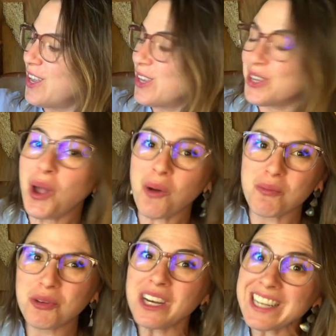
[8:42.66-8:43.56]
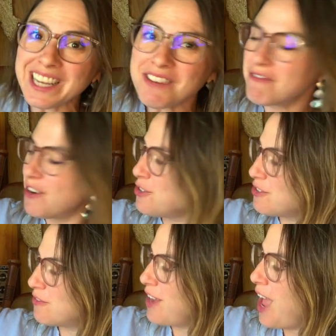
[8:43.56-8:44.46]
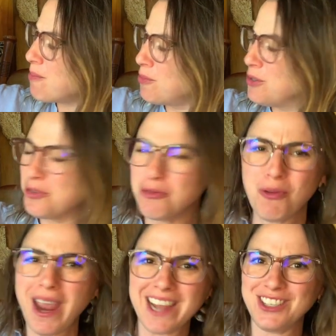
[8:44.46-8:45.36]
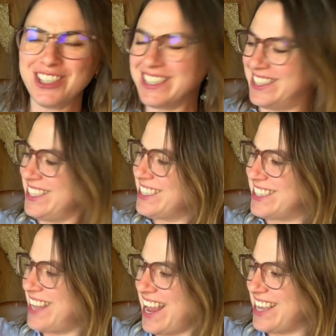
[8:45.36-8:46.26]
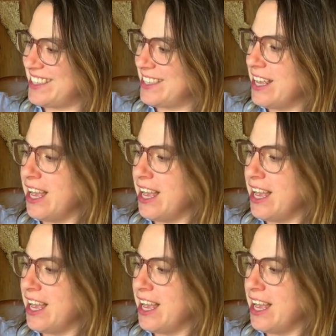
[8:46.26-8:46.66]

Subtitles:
"Your brilliant first flop was a raging success.